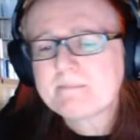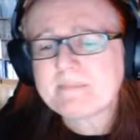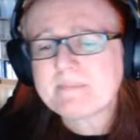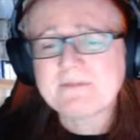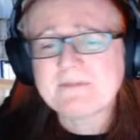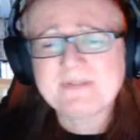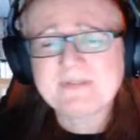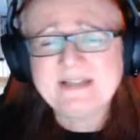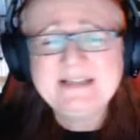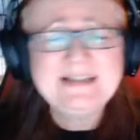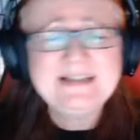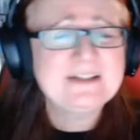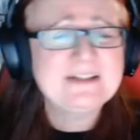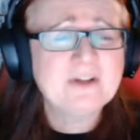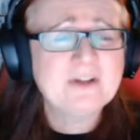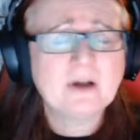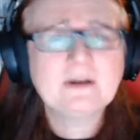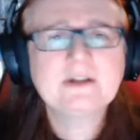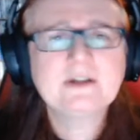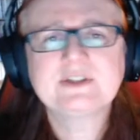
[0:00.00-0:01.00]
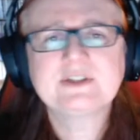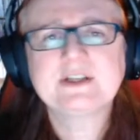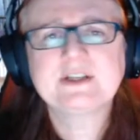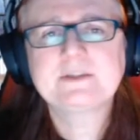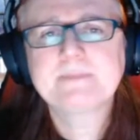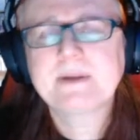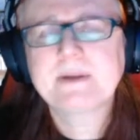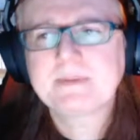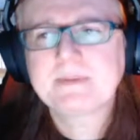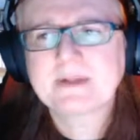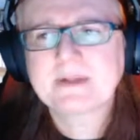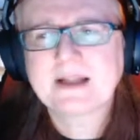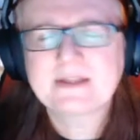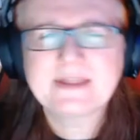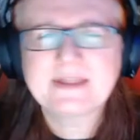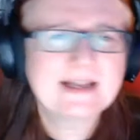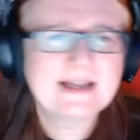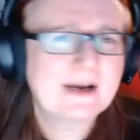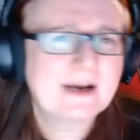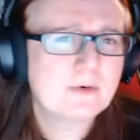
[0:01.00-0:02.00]
If I didn't acknowledge these people, I
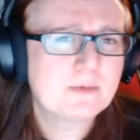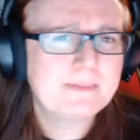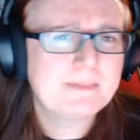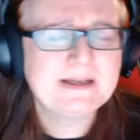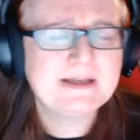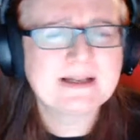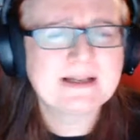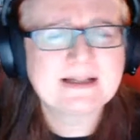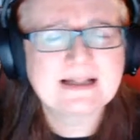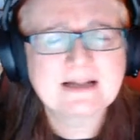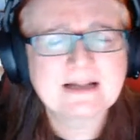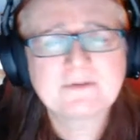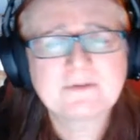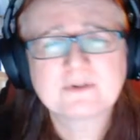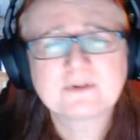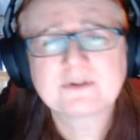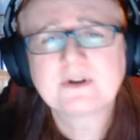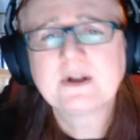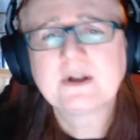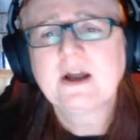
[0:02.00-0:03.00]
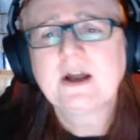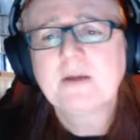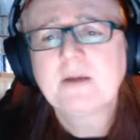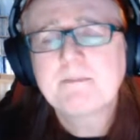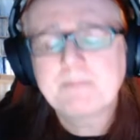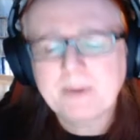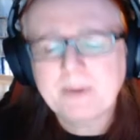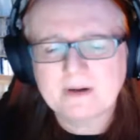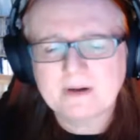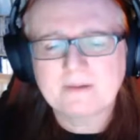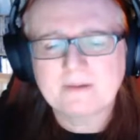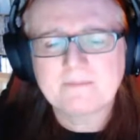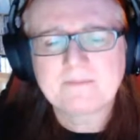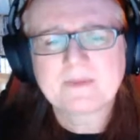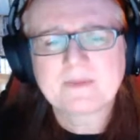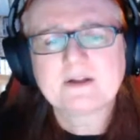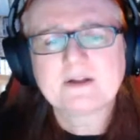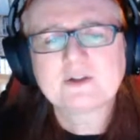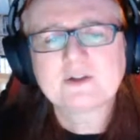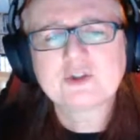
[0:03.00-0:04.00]
think I would be neglectful. But
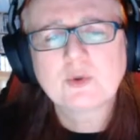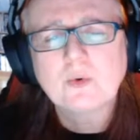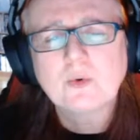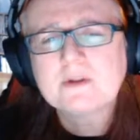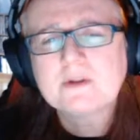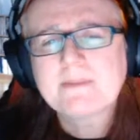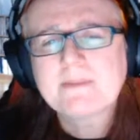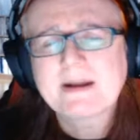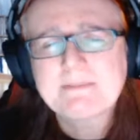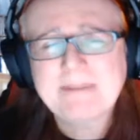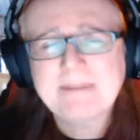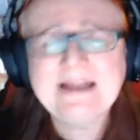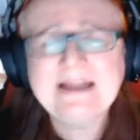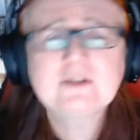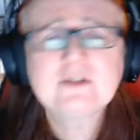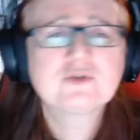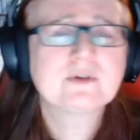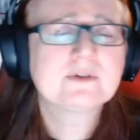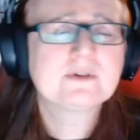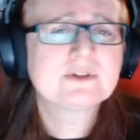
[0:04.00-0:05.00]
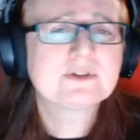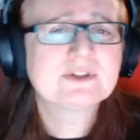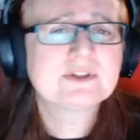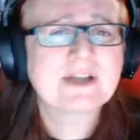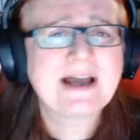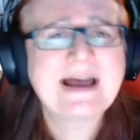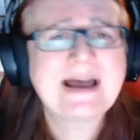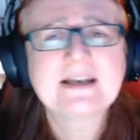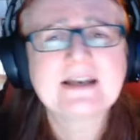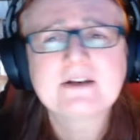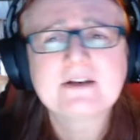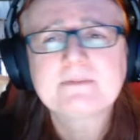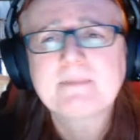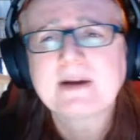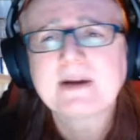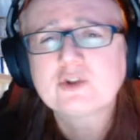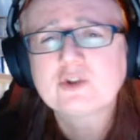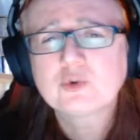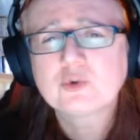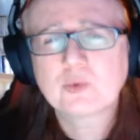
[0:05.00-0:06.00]
to all of my patrons and
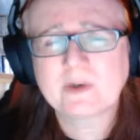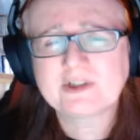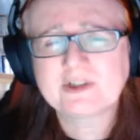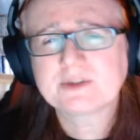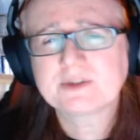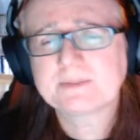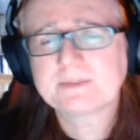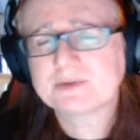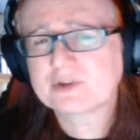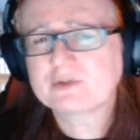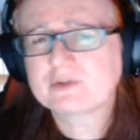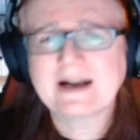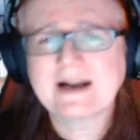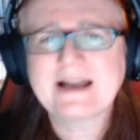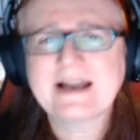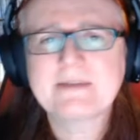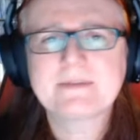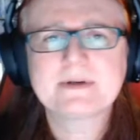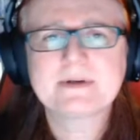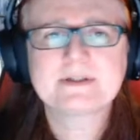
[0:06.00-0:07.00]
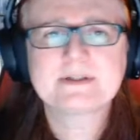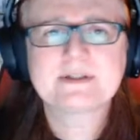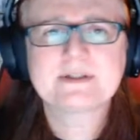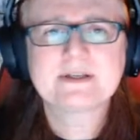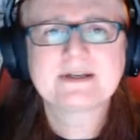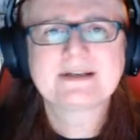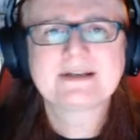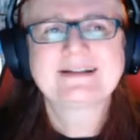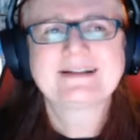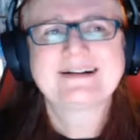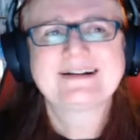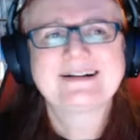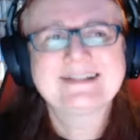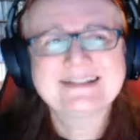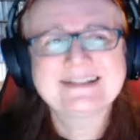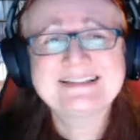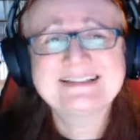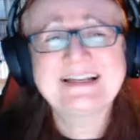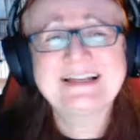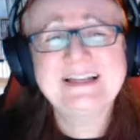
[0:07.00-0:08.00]
my Twitch subscribers,
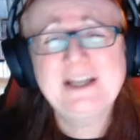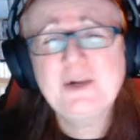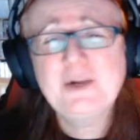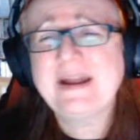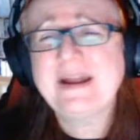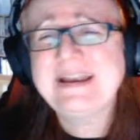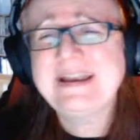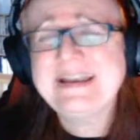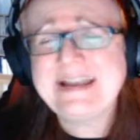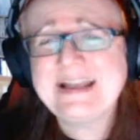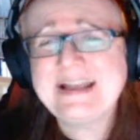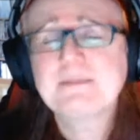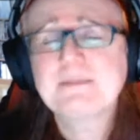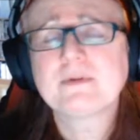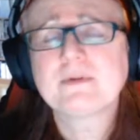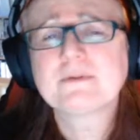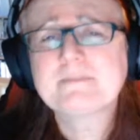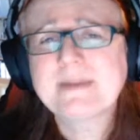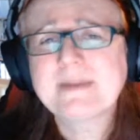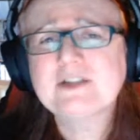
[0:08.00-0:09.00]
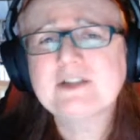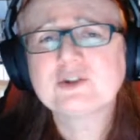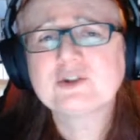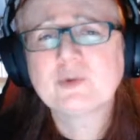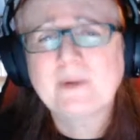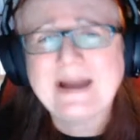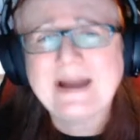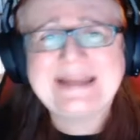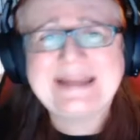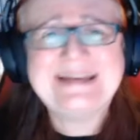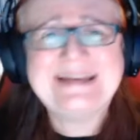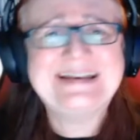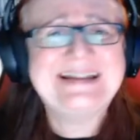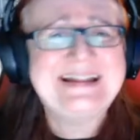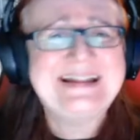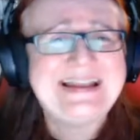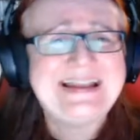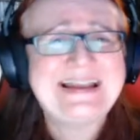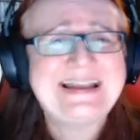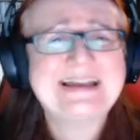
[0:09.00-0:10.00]
honestly, you enabled me to end
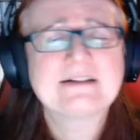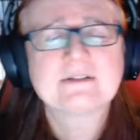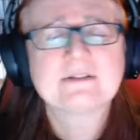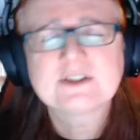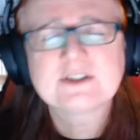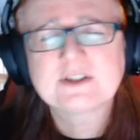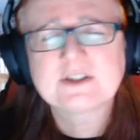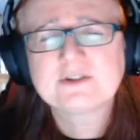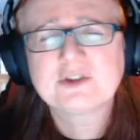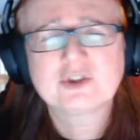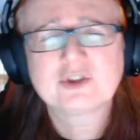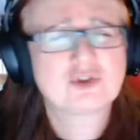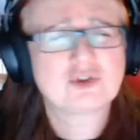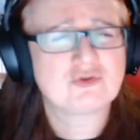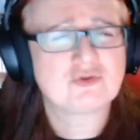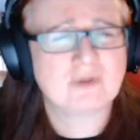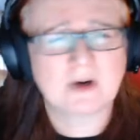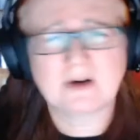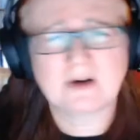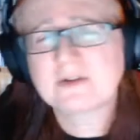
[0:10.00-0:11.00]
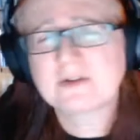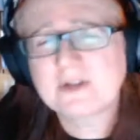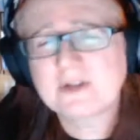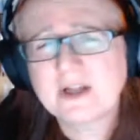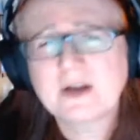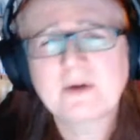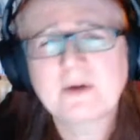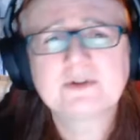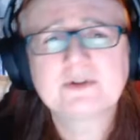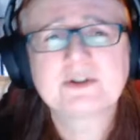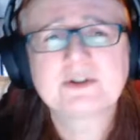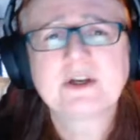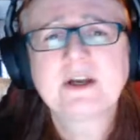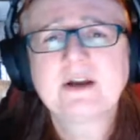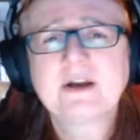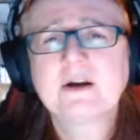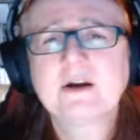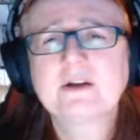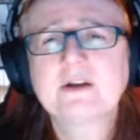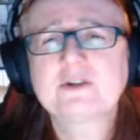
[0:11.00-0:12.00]
the year on such a strong note,
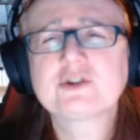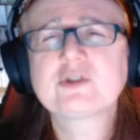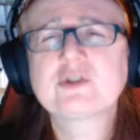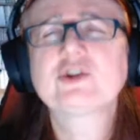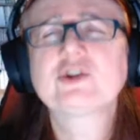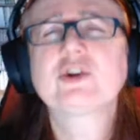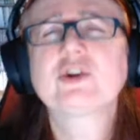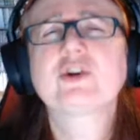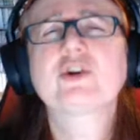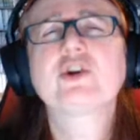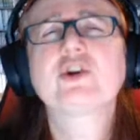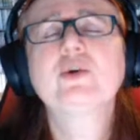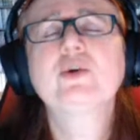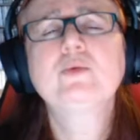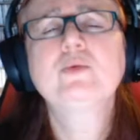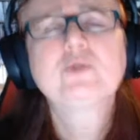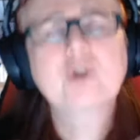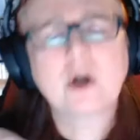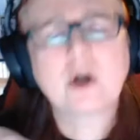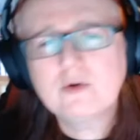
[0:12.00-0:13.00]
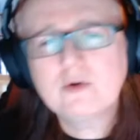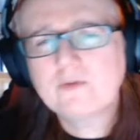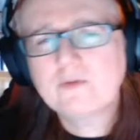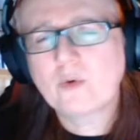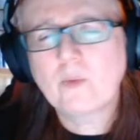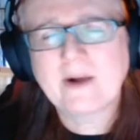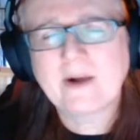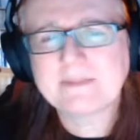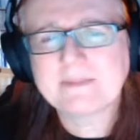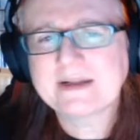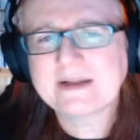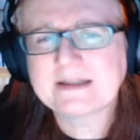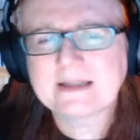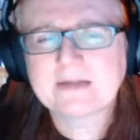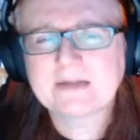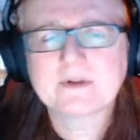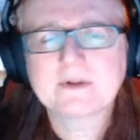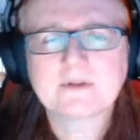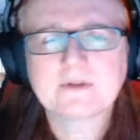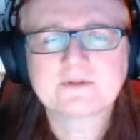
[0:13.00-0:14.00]
such a huge, overwhelming
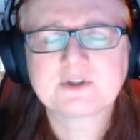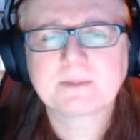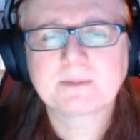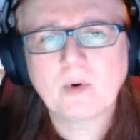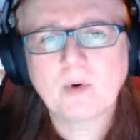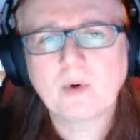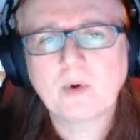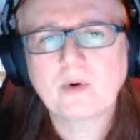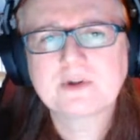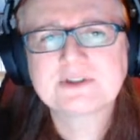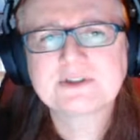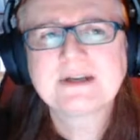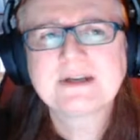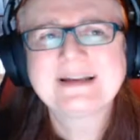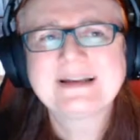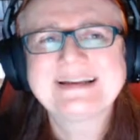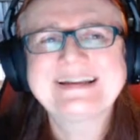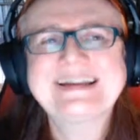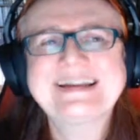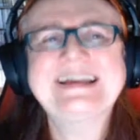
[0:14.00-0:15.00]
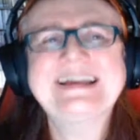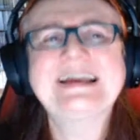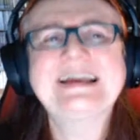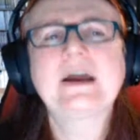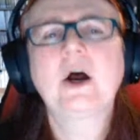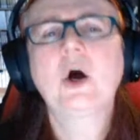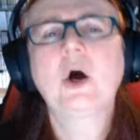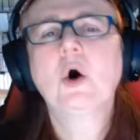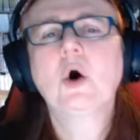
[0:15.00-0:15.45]
level of support. It